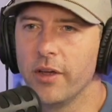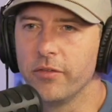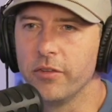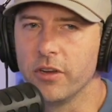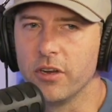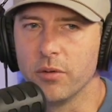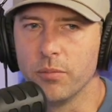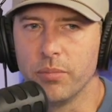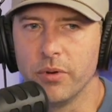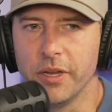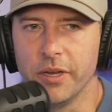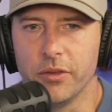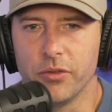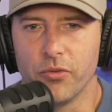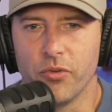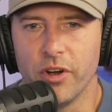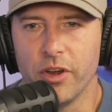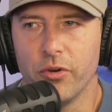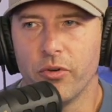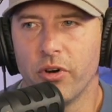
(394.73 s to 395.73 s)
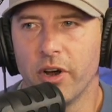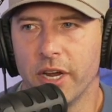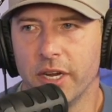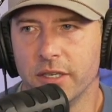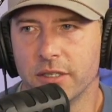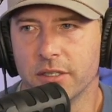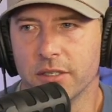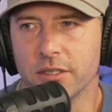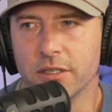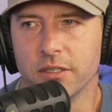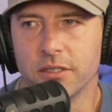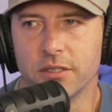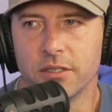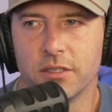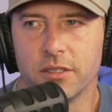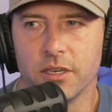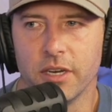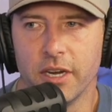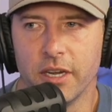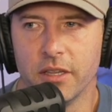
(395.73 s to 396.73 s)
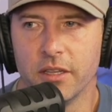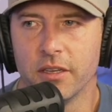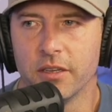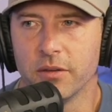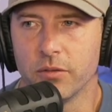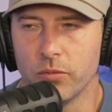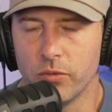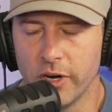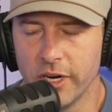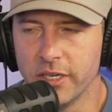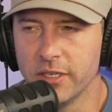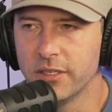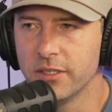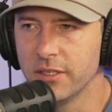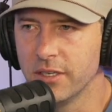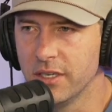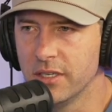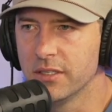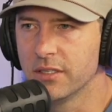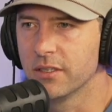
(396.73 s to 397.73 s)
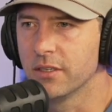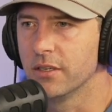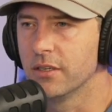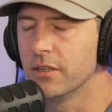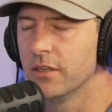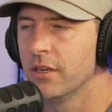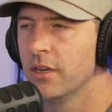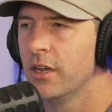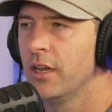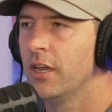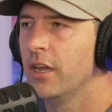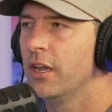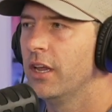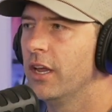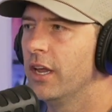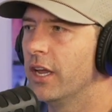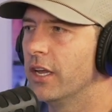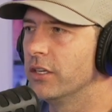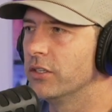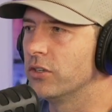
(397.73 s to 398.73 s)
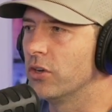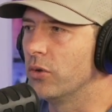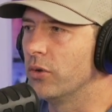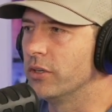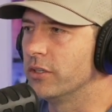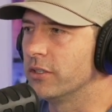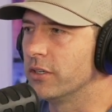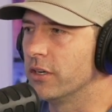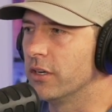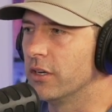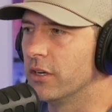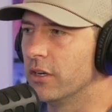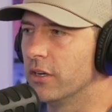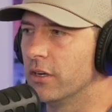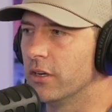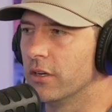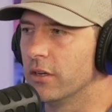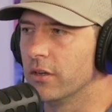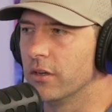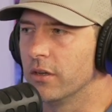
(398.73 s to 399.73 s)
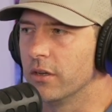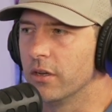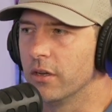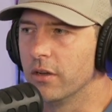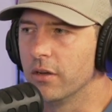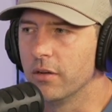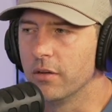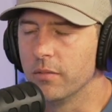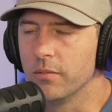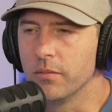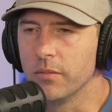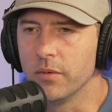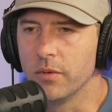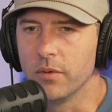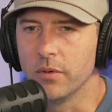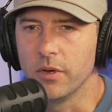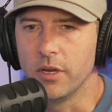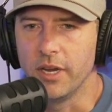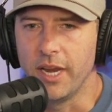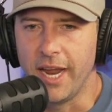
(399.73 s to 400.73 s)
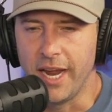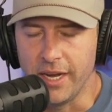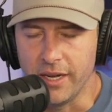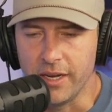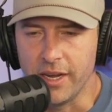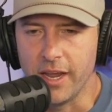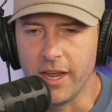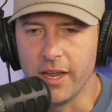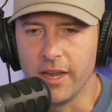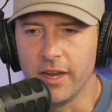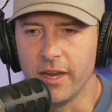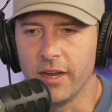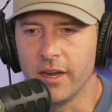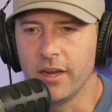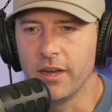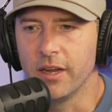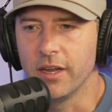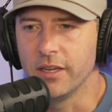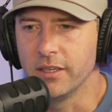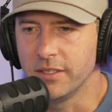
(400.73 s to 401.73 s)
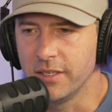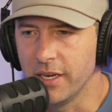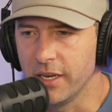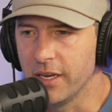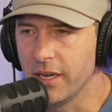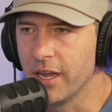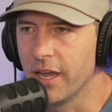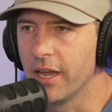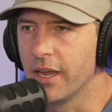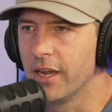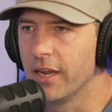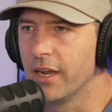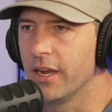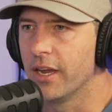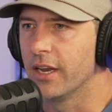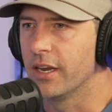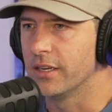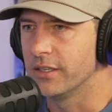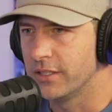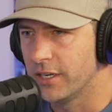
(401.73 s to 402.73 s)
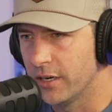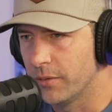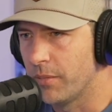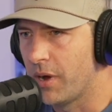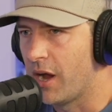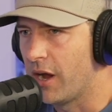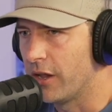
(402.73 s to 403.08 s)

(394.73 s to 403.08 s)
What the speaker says: to complete 3 races in the race season. And so it's an 8K, a 10K, and a 10 miler.